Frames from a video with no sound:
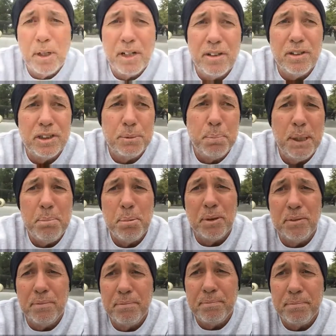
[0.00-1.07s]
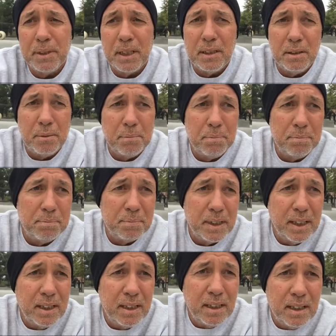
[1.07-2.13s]
one of those people.
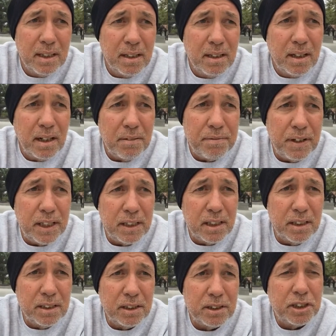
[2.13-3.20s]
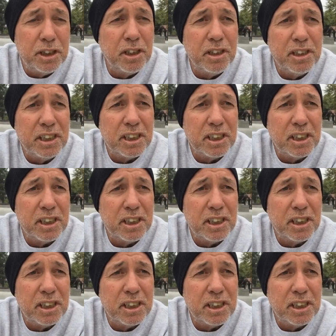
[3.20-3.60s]
I found a little church.